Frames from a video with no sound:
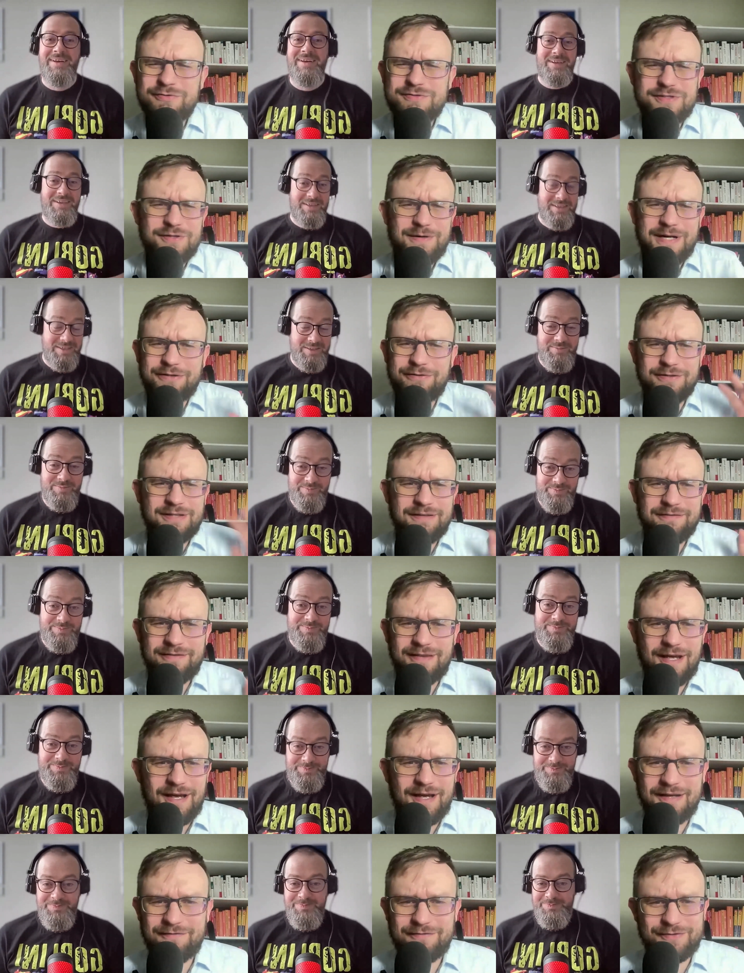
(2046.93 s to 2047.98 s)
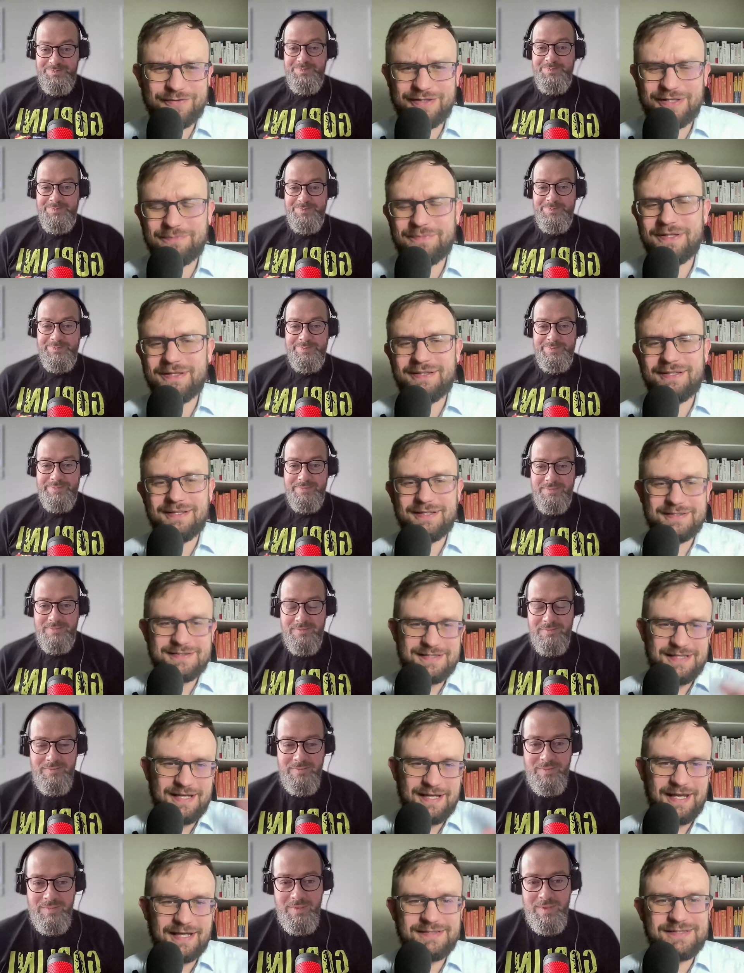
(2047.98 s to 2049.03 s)
Speaker 1: oh, sorry, I don't have time for the meetings.
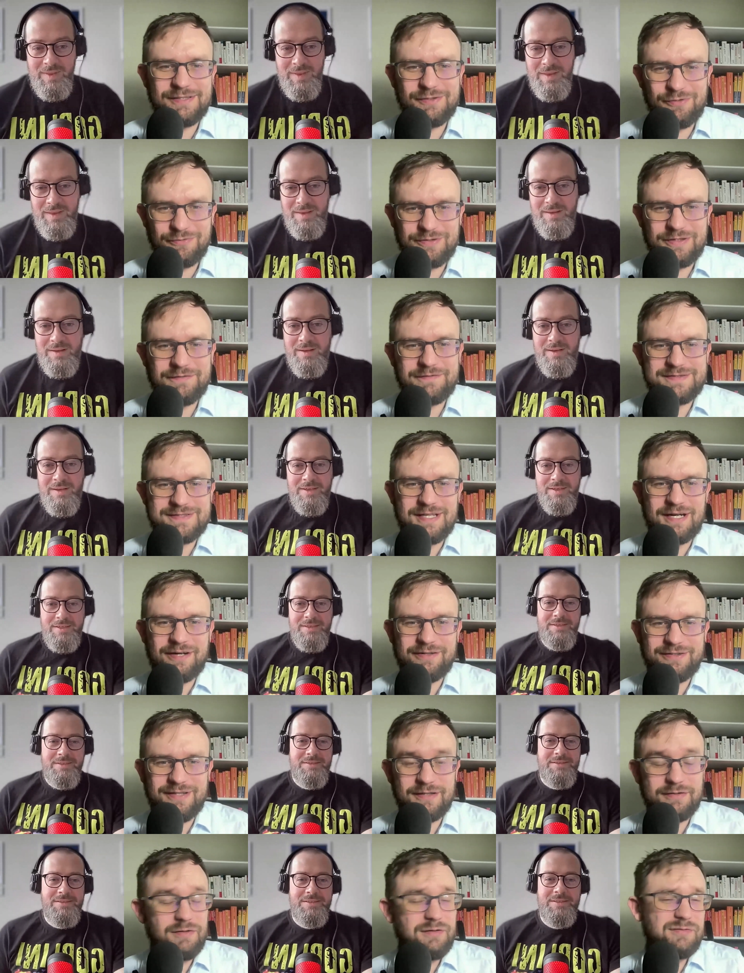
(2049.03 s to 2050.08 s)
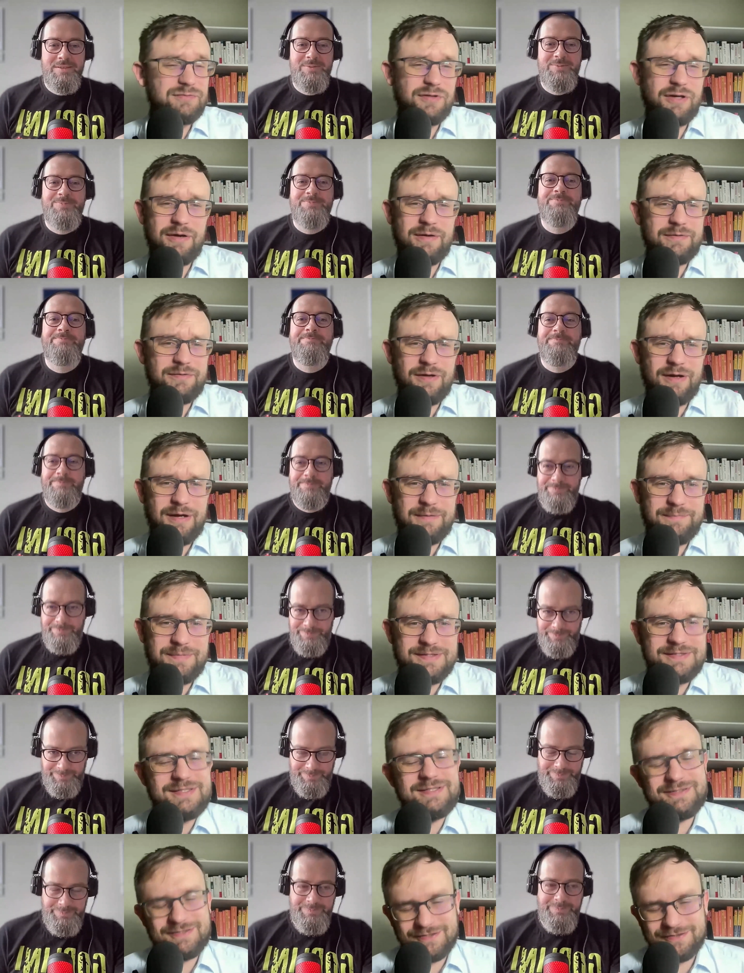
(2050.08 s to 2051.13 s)
Yeah, executive started. Oh no, no, I'm
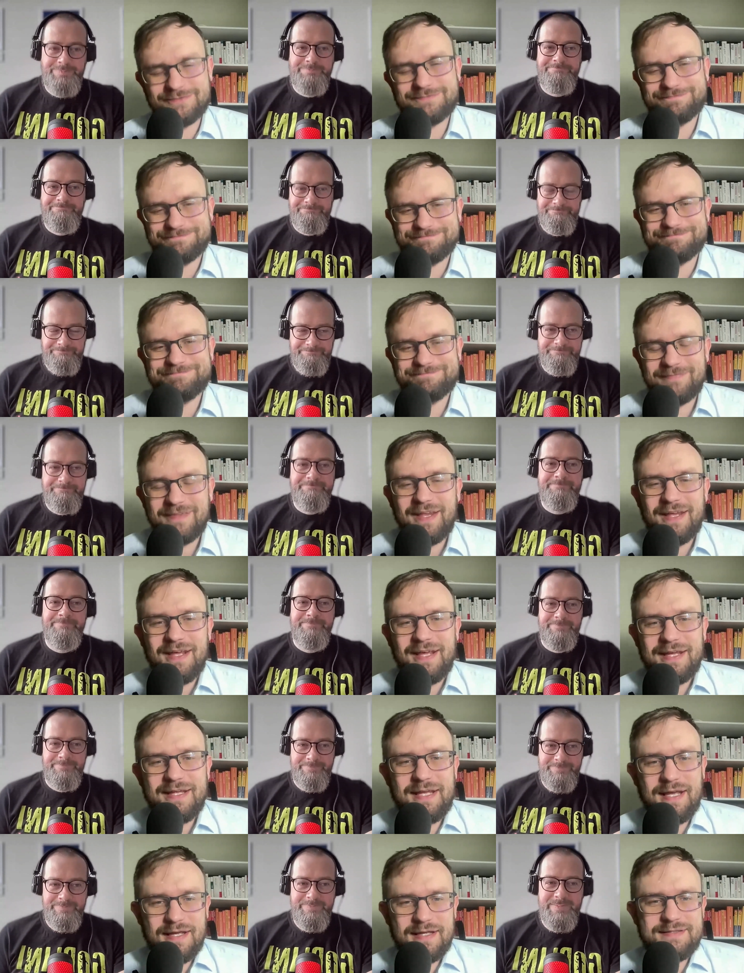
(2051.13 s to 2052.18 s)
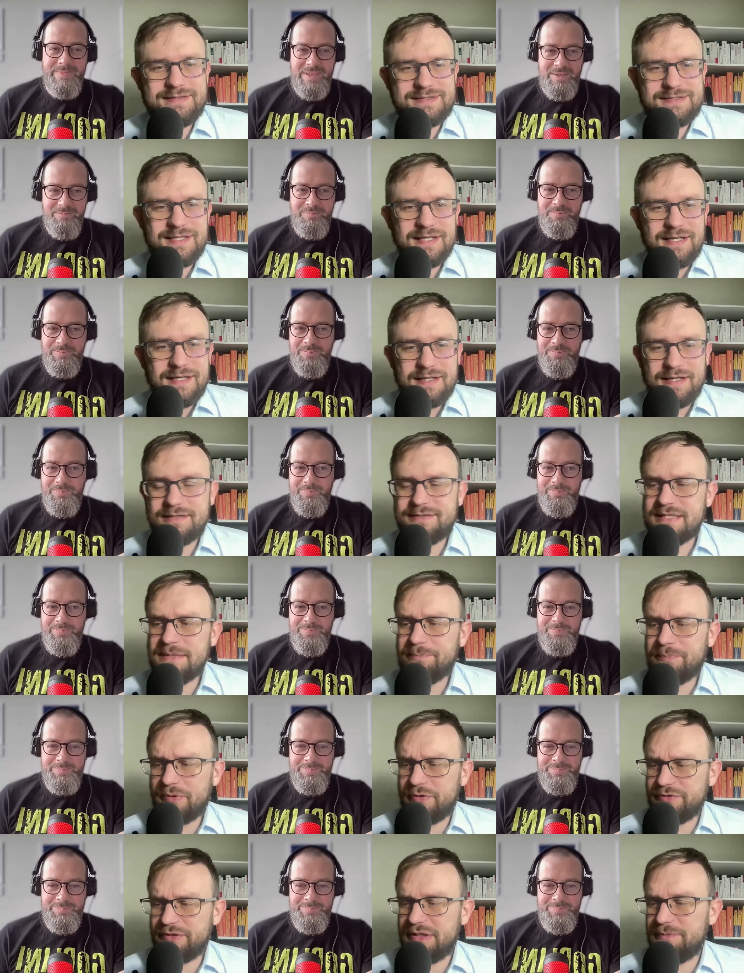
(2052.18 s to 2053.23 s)
busy. So mm. yeah, it's it's
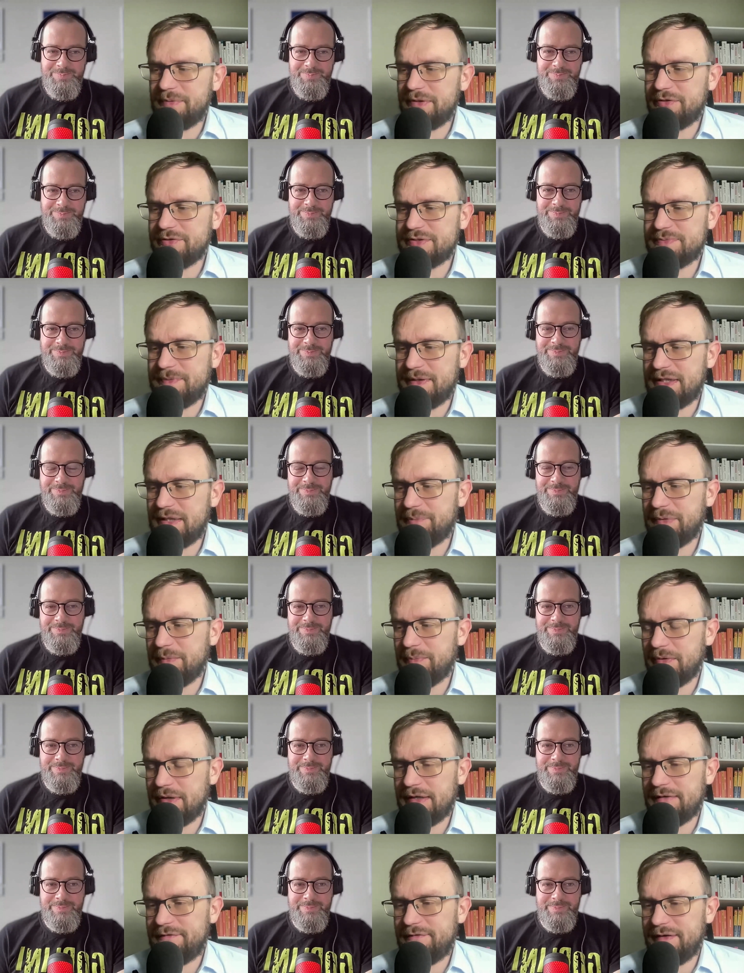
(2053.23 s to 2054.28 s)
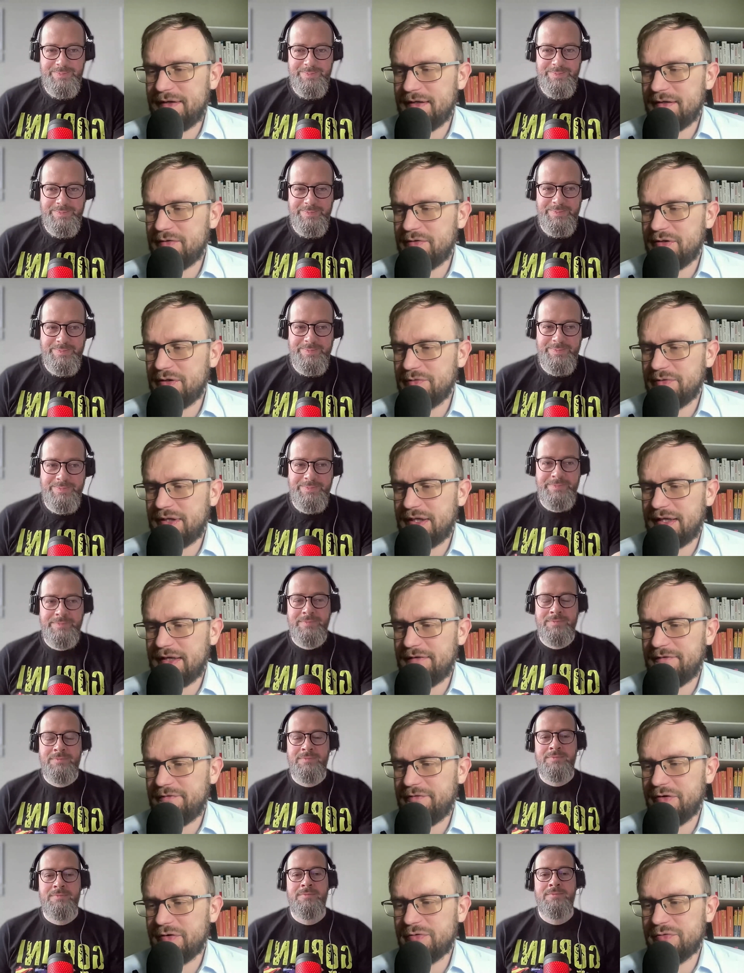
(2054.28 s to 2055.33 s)
important because many people, I think, you know, they
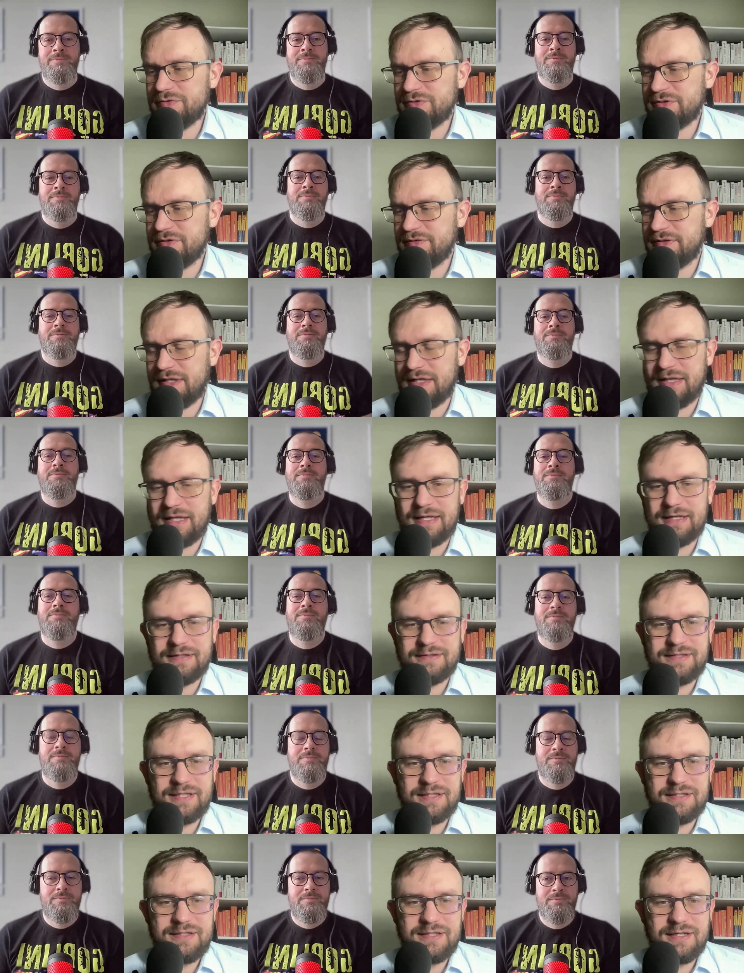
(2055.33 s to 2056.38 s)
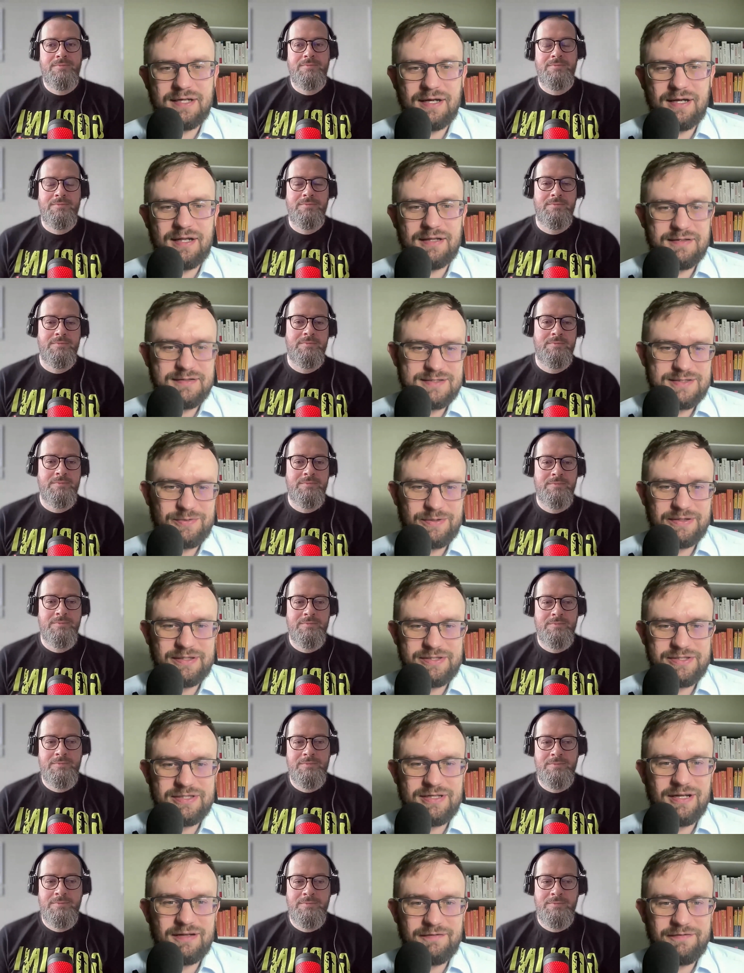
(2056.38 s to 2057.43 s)
focus on the like technical and
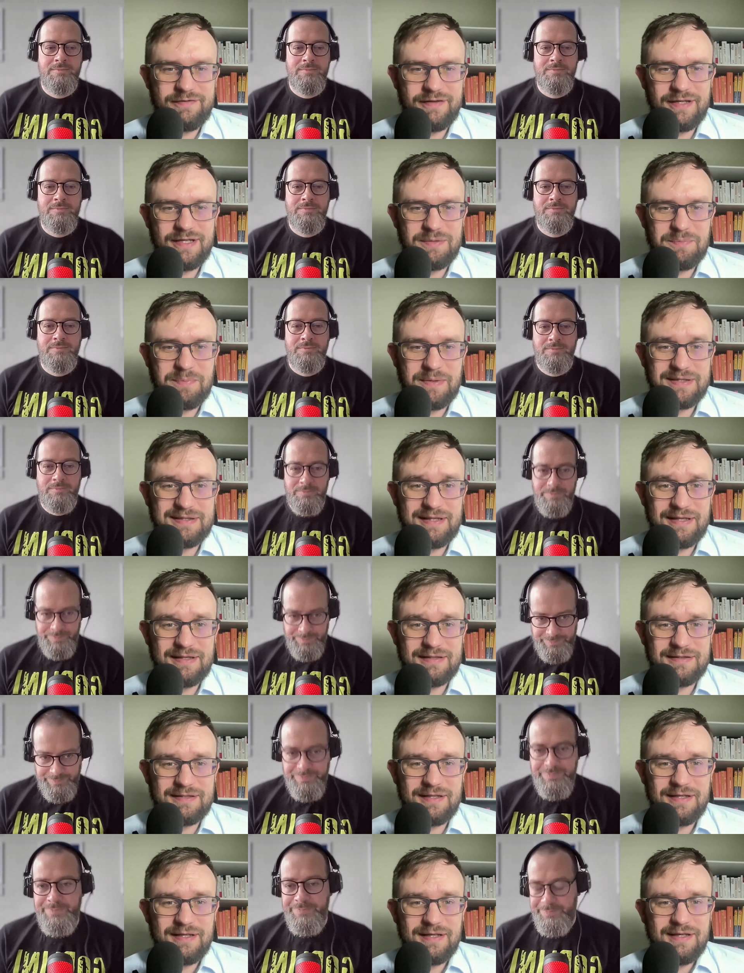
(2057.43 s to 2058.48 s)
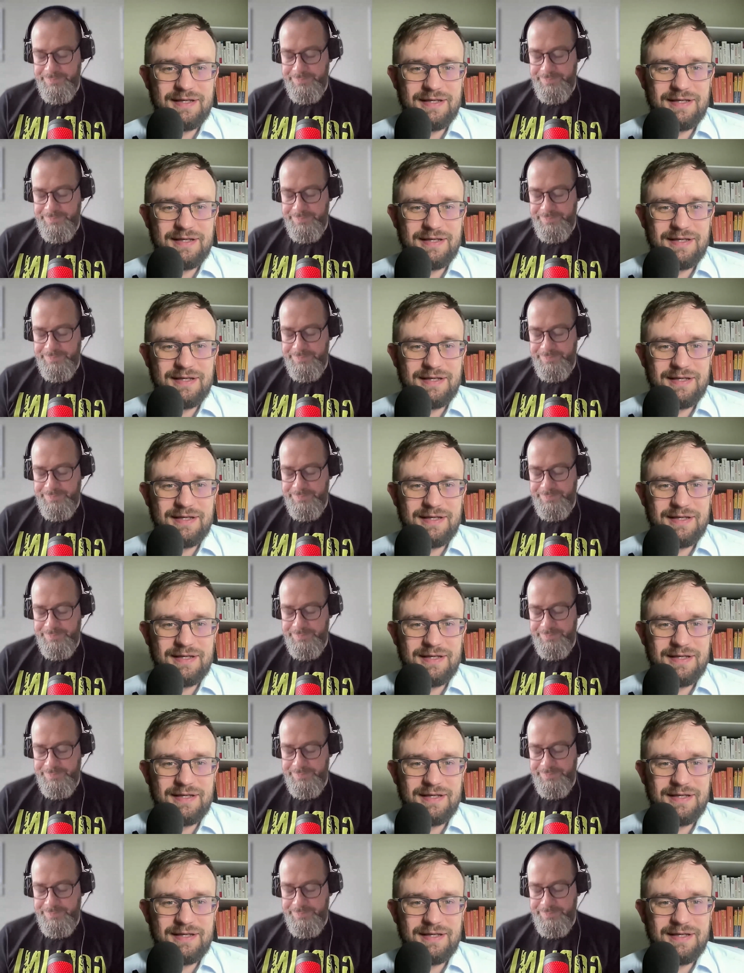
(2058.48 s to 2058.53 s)
strategical thing, but and